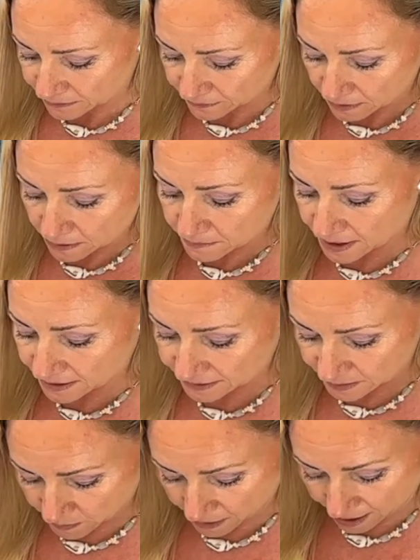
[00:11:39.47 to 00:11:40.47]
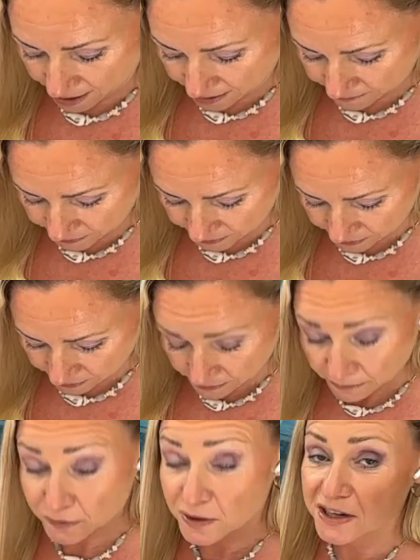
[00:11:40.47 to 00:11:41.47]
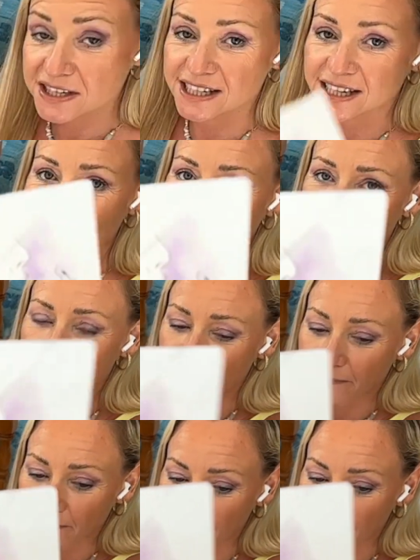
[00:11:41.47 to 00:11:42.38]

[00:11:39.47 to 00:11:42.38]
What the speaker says: Bit of romance, perhaps. Flirting.